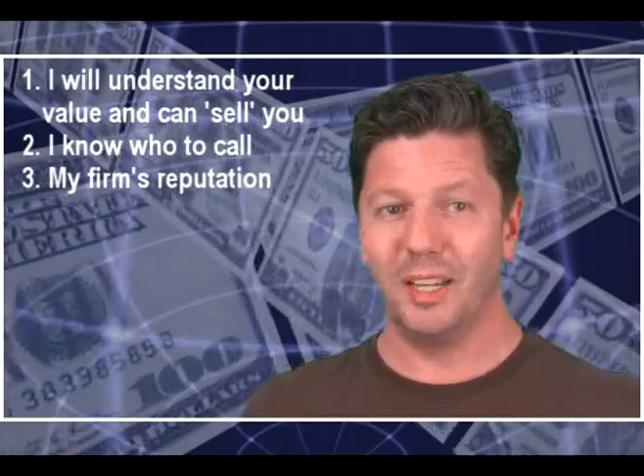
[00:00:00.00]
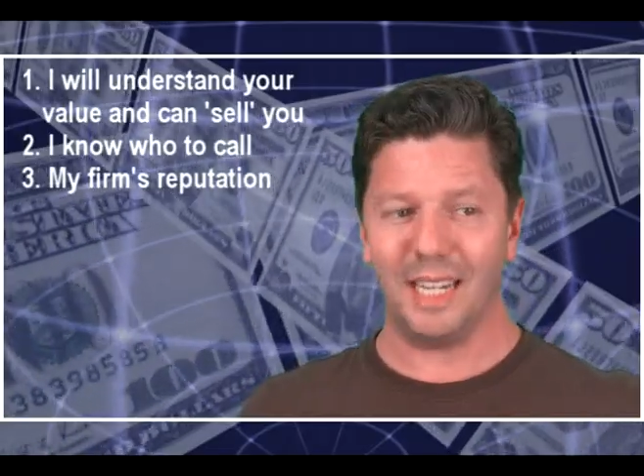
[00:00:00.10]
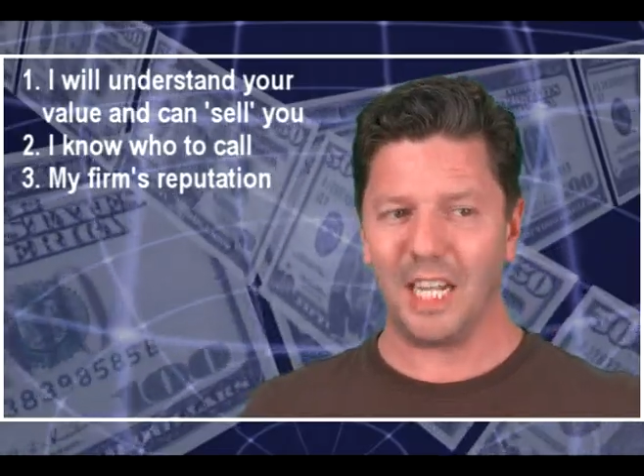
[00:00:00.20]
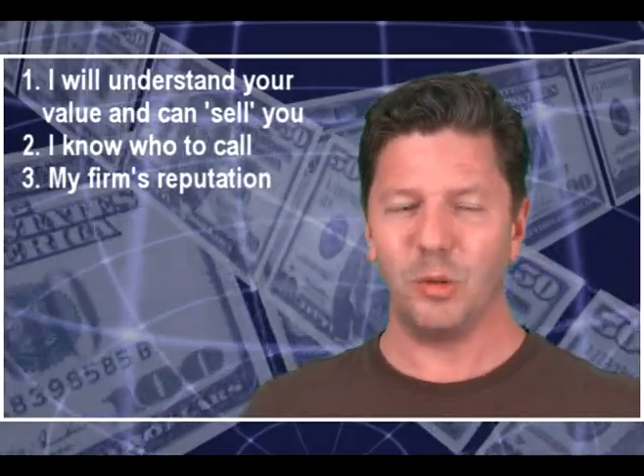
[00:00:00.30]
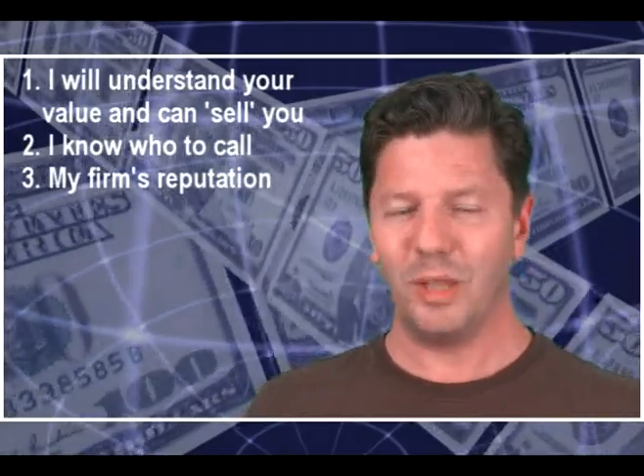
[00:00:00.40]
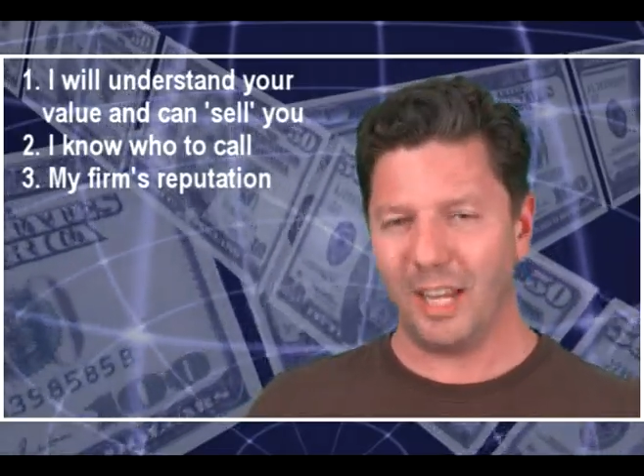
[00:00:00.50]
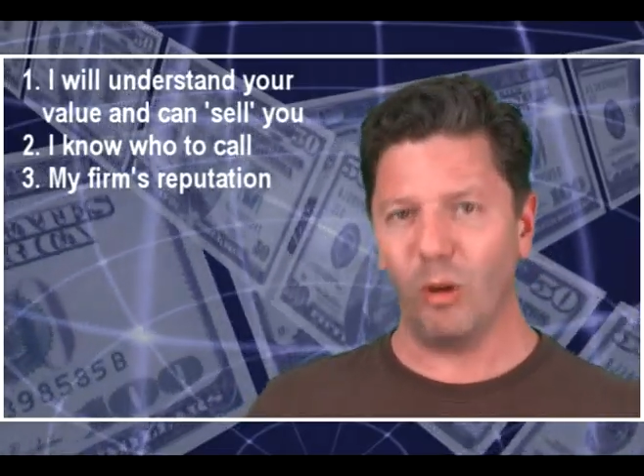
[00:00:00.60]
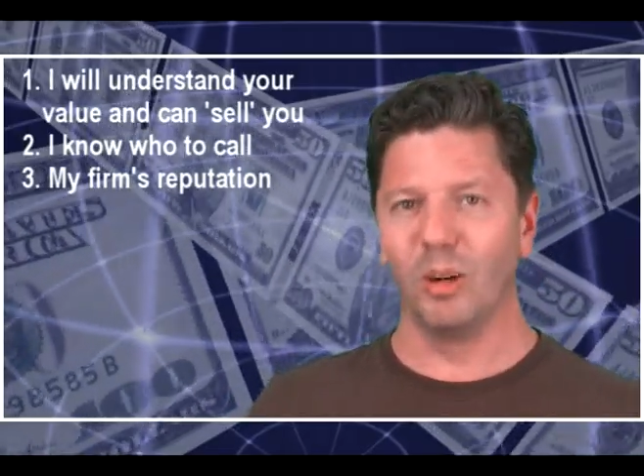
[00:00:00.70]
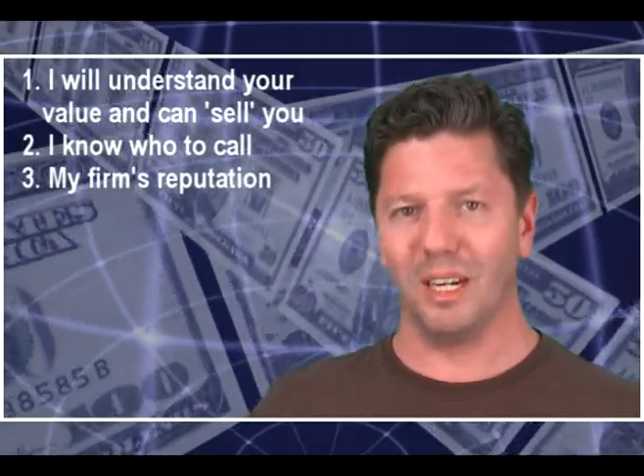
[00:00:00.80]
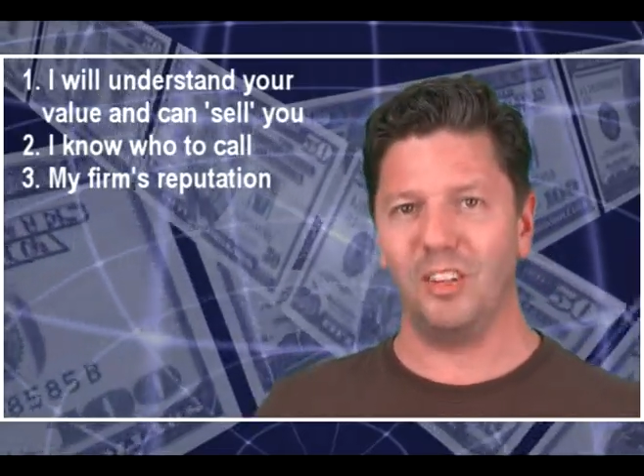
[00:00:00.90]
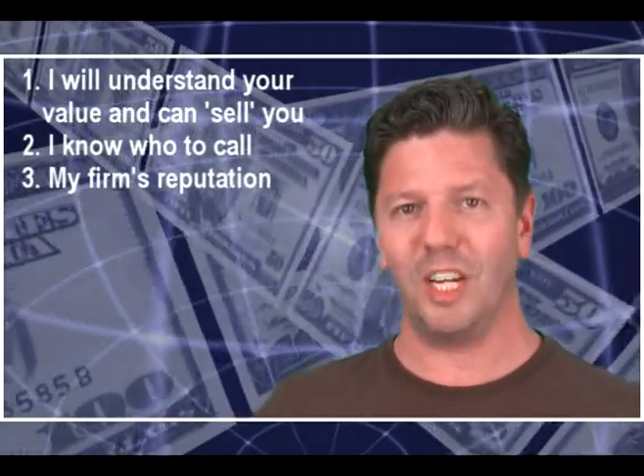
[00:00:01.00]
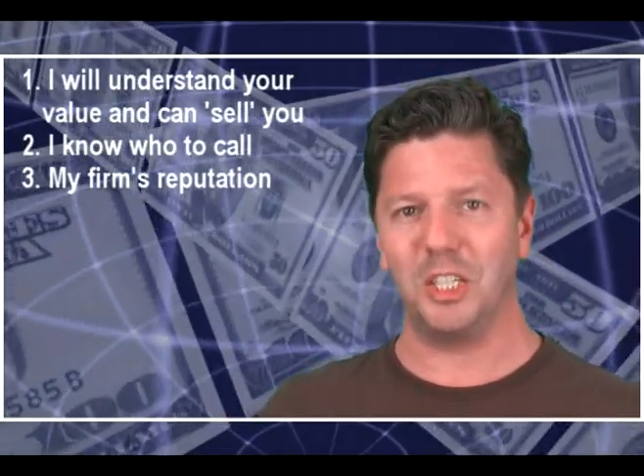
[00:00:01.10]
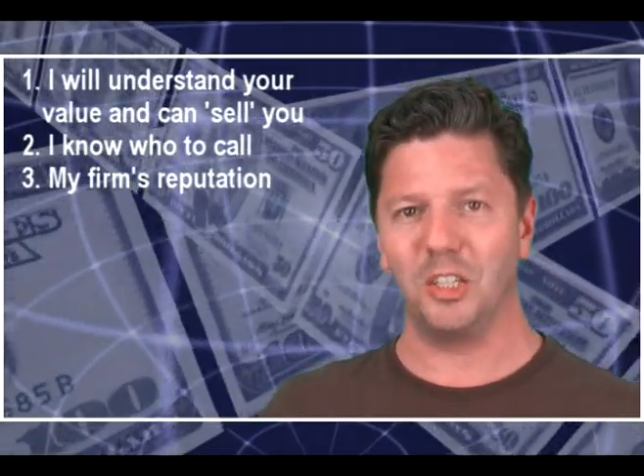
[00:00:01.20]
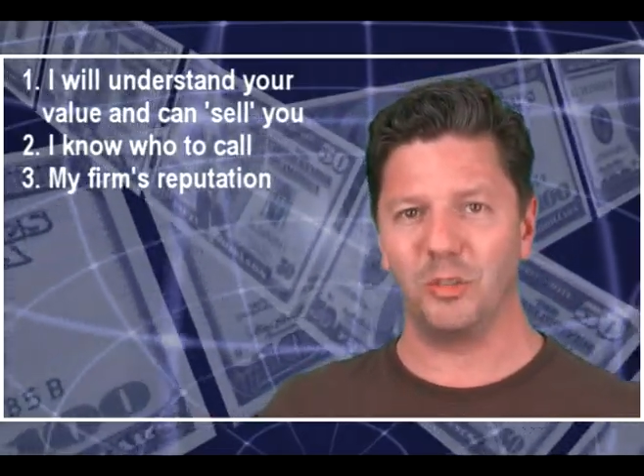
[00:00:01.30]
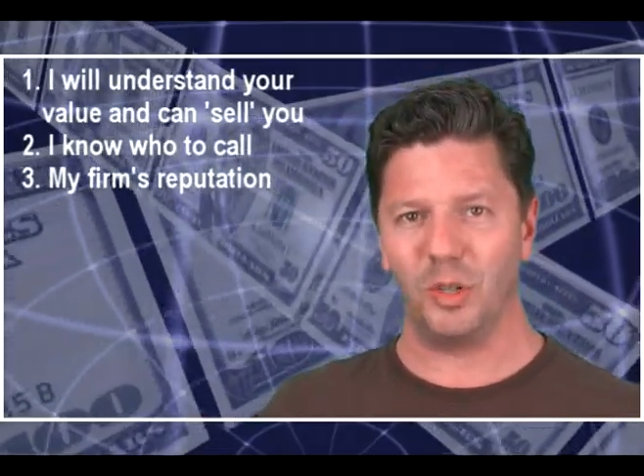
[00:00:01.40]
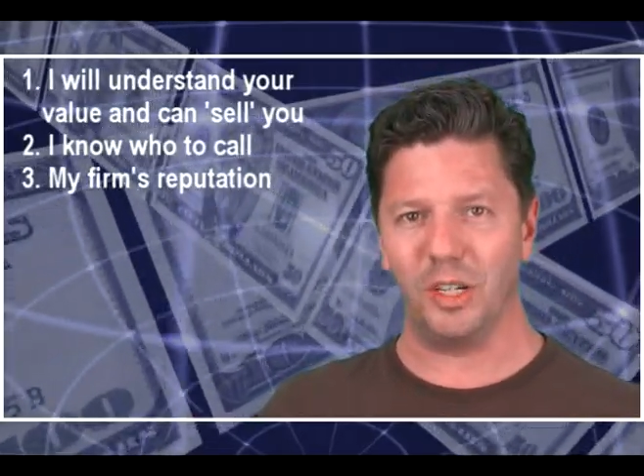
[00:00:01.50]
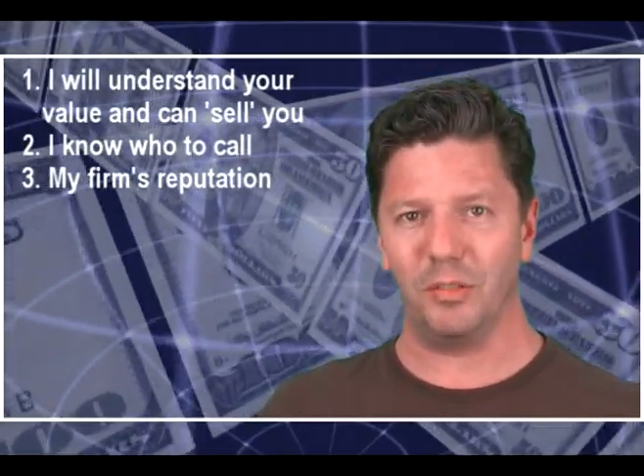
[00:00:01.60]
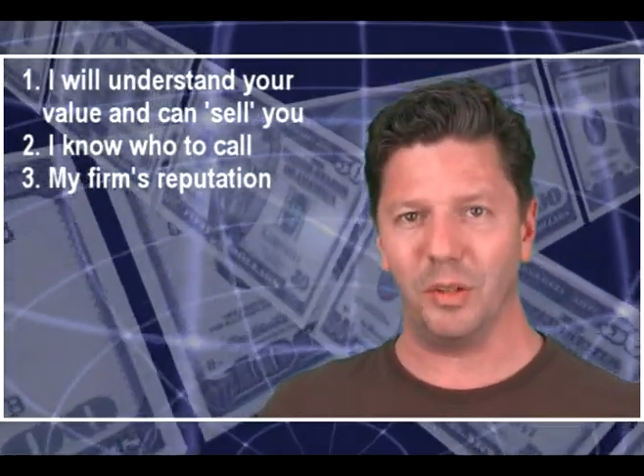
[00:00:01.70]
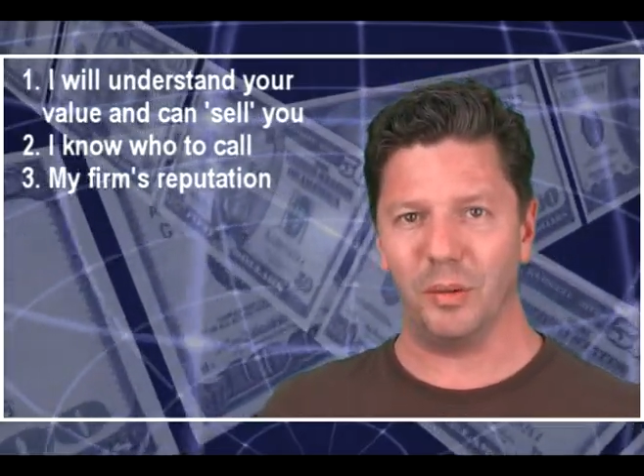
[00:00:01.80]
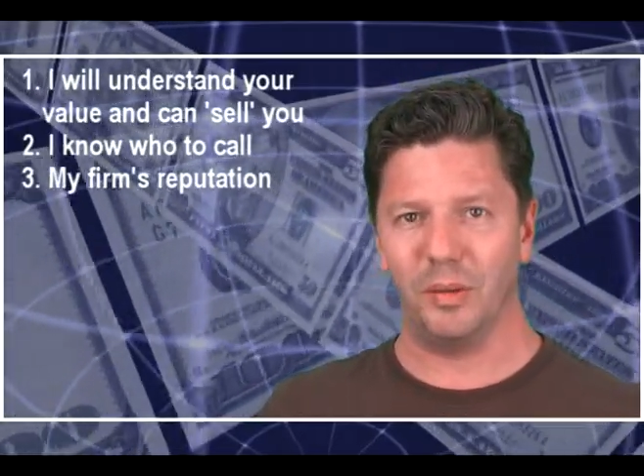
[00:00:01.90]
to get you in their organizations for an
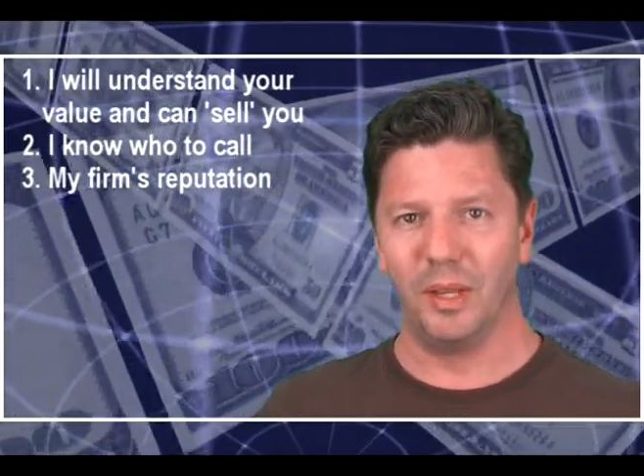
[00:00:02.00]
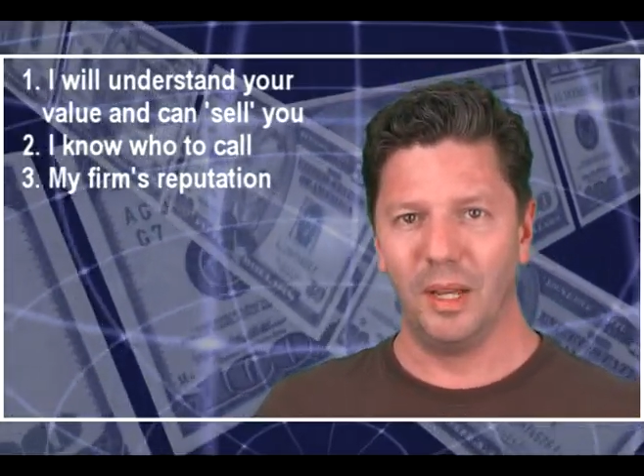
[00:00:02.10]
interview.